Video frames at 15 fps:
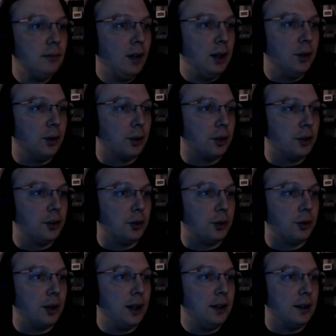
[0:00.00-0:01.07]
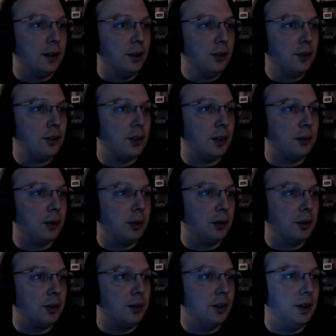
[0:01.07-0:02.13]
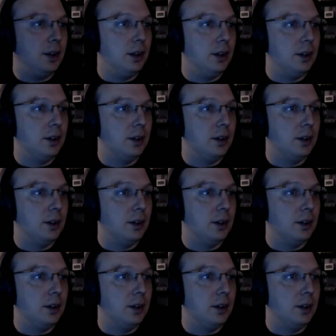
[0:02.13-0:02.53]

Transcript: In order to create those, I'm going to need